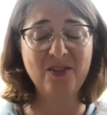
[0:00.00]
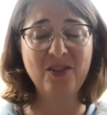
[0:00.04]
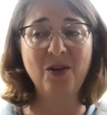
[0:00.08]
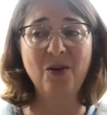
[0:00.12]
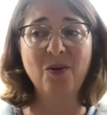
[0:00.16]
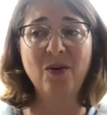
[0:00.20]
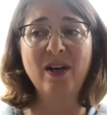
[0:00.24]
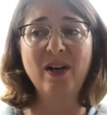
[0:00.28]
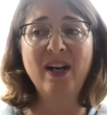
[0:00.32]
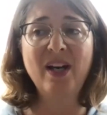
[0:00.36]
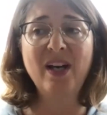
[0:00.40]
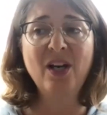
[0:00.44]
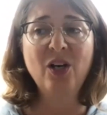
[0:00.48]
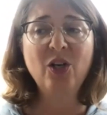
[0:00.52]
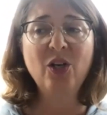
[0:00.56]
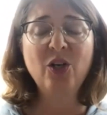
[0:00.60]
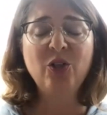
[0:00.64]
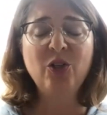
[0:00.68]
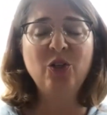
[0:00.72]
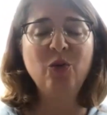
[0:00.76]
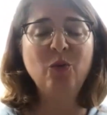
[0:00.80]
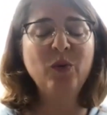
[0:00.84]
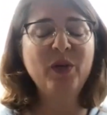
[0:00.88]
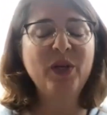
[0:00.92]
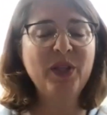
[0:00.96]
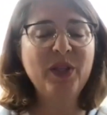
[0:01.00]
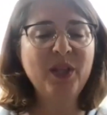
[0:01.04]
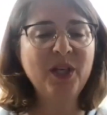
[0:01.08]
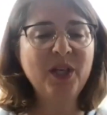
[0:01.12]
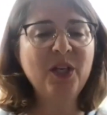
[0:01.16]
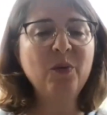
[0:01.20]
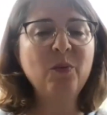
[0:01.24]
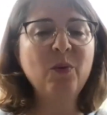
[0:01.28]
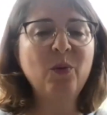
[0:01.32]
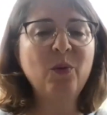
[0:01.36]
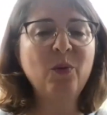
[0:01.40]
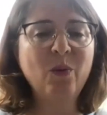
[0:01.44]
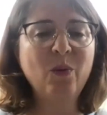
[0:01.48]
So you would think
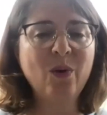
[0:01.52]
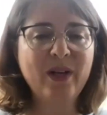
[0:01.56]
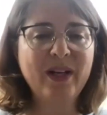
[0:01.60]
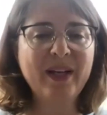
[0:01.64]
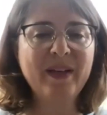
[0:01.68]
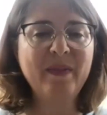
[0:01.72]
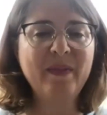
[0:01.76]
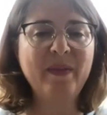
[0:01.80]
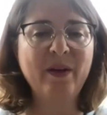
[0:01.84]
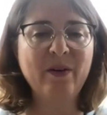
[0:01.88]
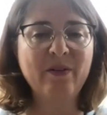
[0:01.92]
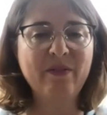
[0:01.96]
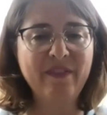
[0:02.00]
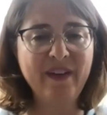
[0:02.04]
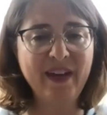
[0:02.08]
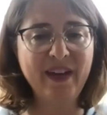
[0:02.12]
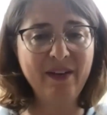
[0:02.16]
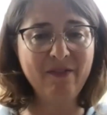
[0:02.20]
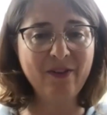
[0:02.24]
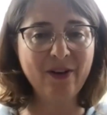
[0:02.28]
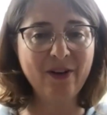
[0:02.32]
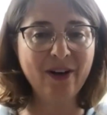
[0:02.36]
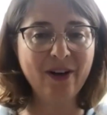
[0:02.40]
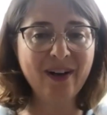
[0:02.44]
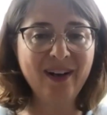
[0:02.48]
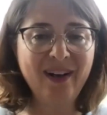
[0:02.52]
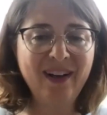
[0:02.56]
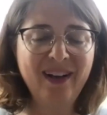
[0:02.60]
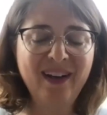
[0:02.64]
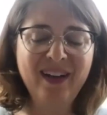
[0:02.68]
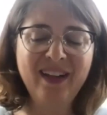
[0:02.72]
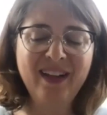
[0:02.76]
it would work in their favor